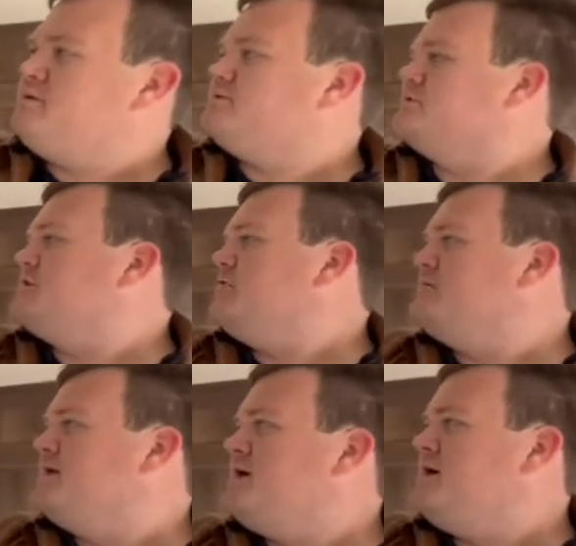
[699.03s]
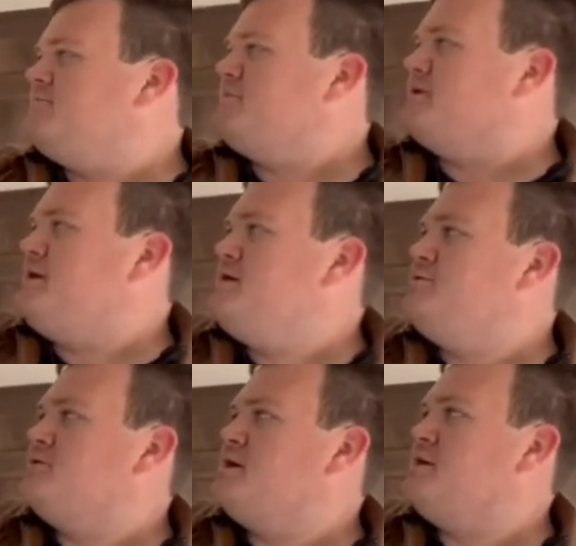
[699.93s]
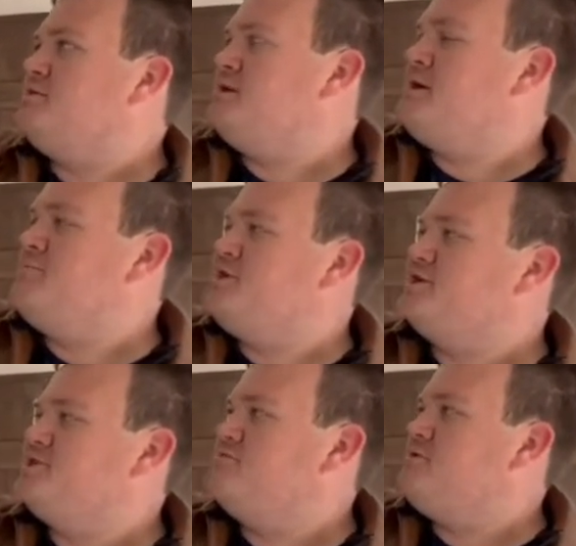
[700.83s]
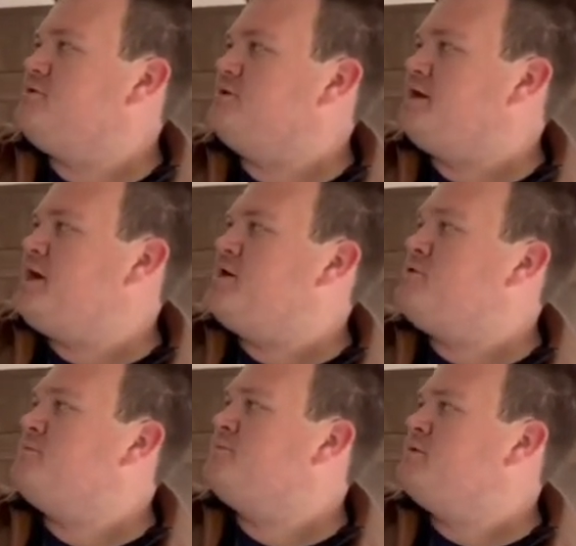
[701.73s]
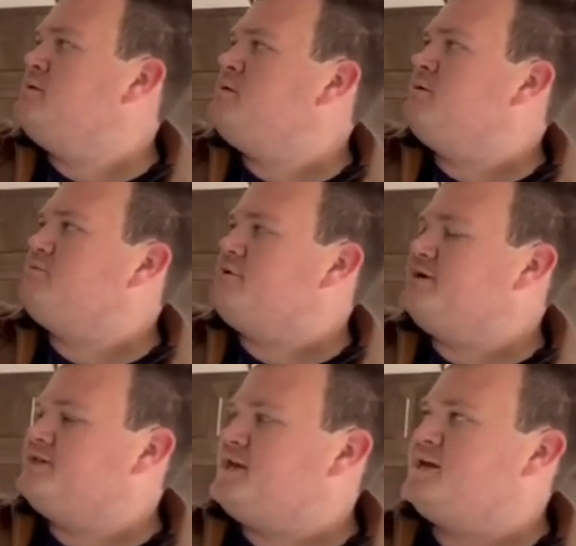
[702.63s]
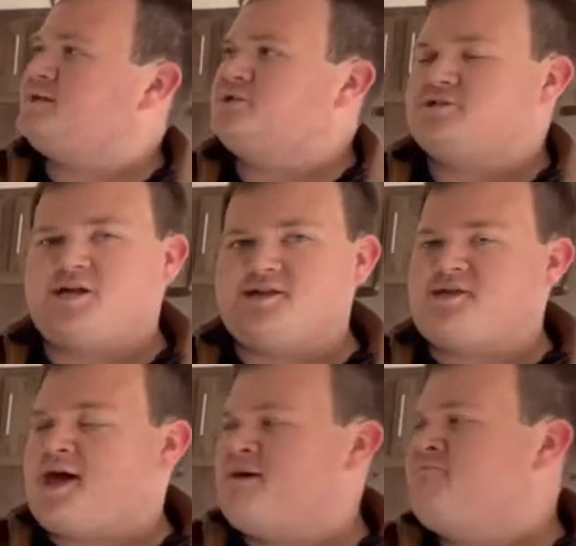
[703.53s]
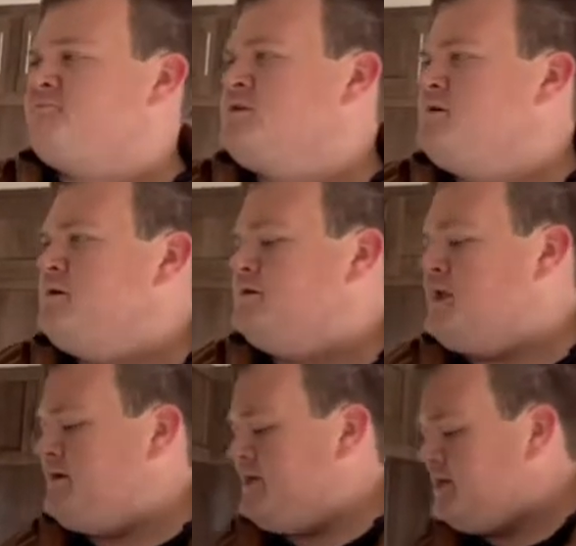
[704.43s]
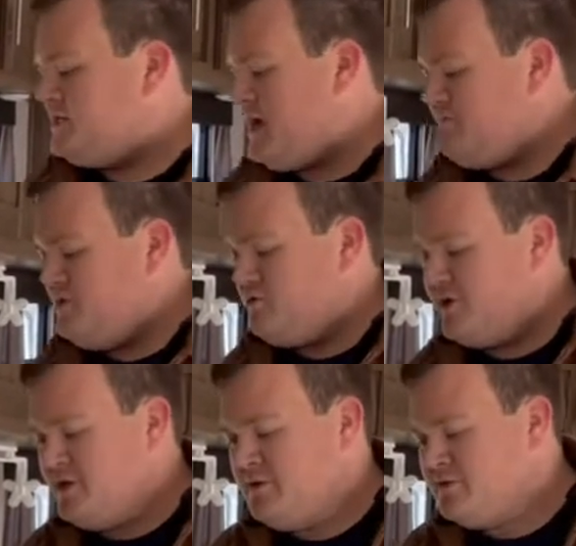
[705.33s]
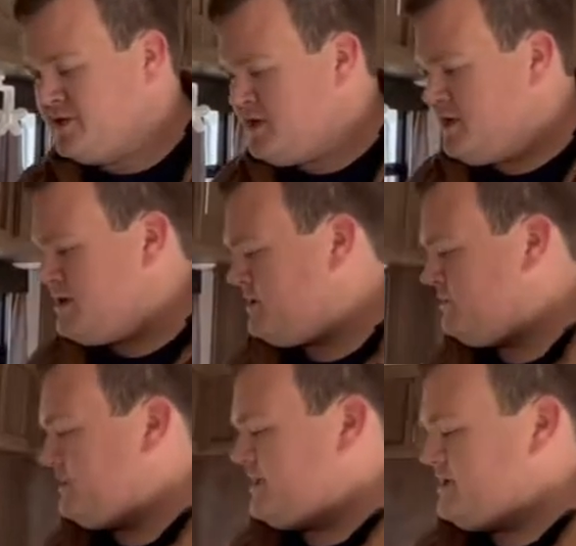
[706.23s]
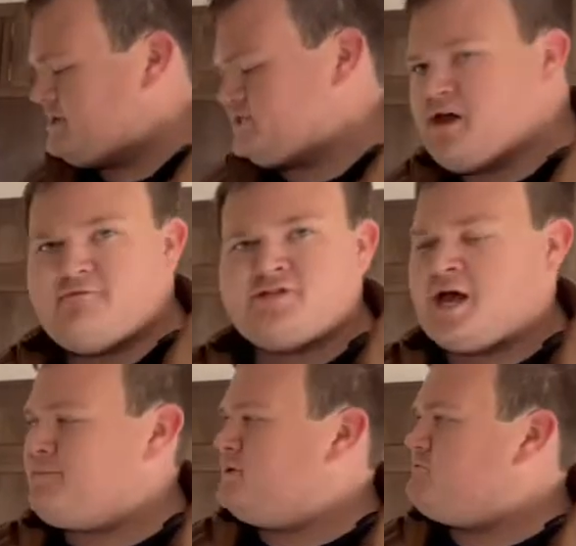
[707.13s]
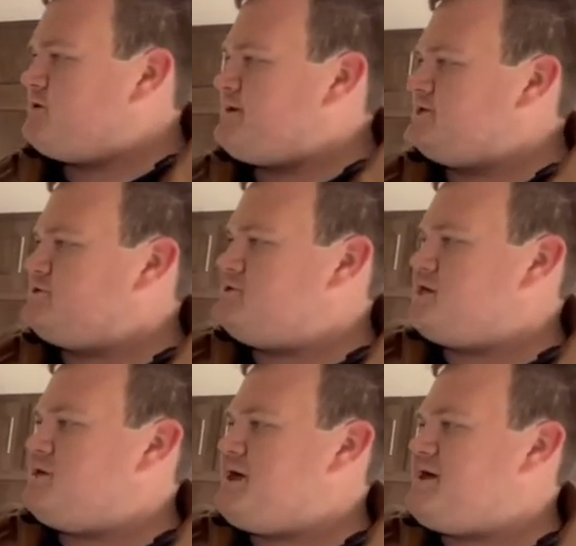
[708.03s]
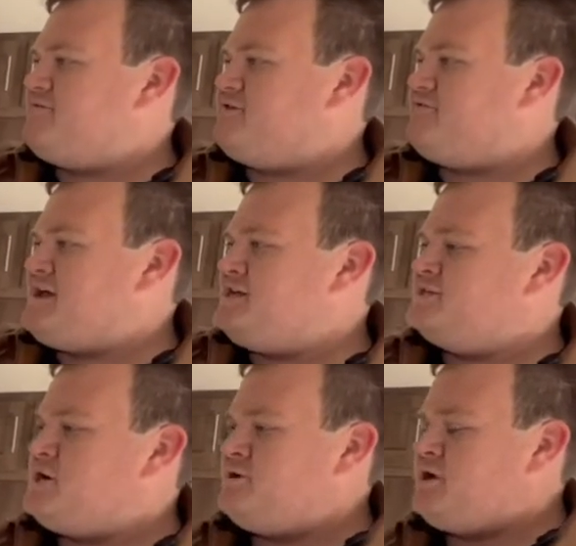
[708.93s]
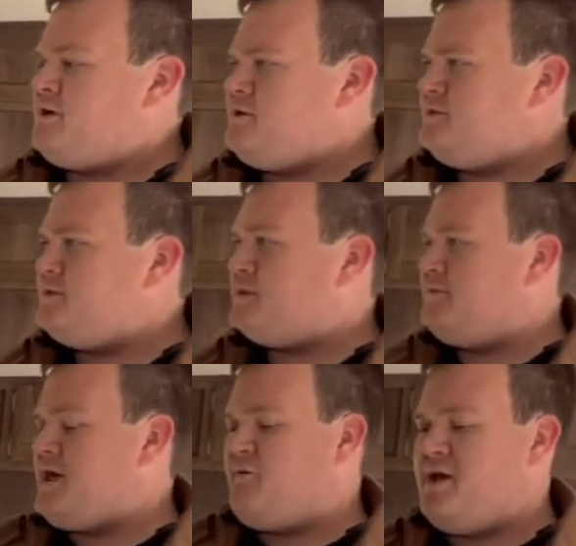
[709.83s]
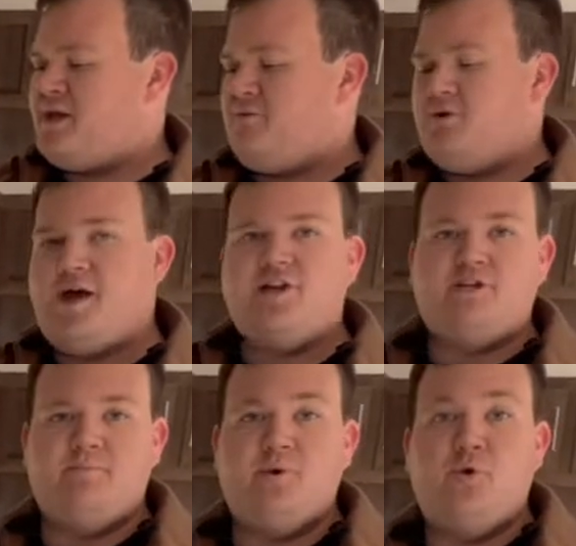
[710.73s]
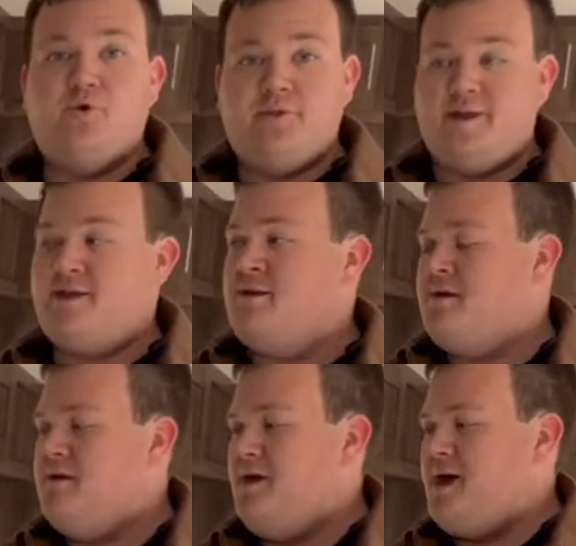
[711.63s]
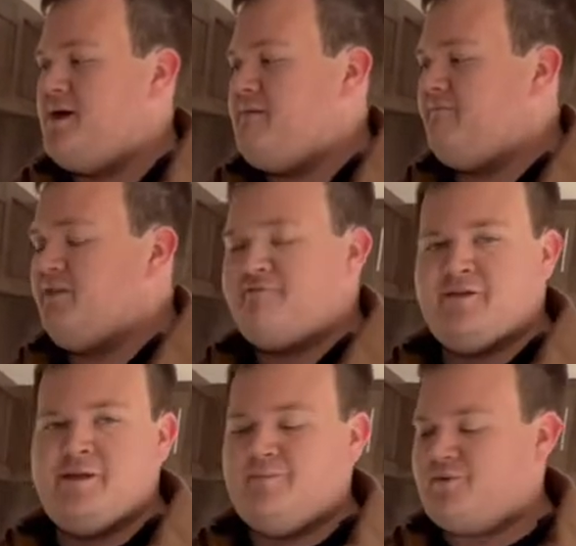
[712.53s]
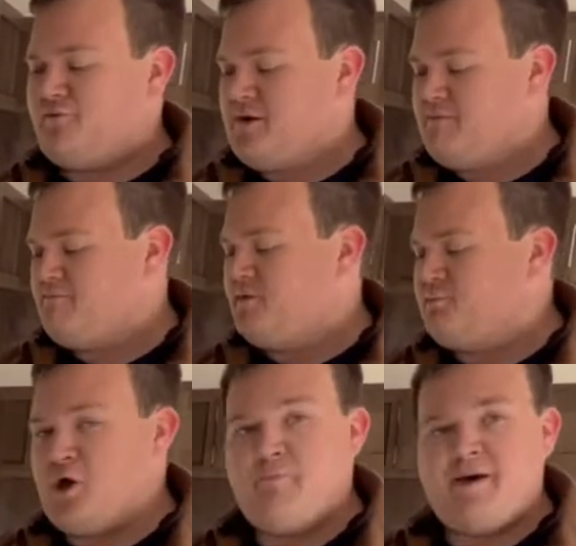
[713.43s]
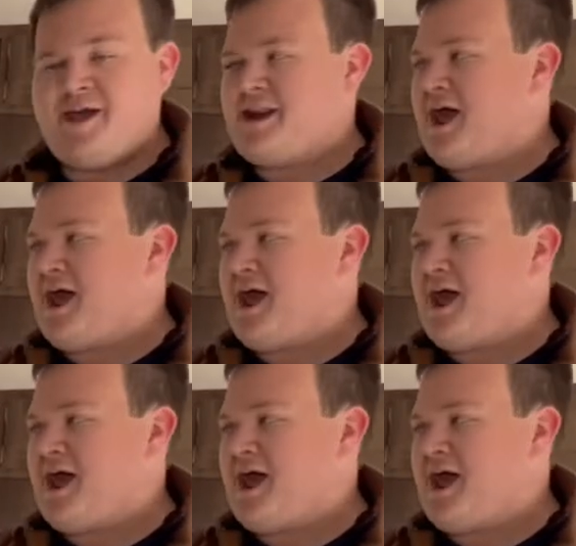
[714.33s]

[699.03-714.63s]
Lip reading: Just open up, close, hit the number that you want, and go. Reset just like that. Now, anytime you are using the stovetop, you want to make sure that you have your fan turned on, so that way it will actually pull the fumes from the propane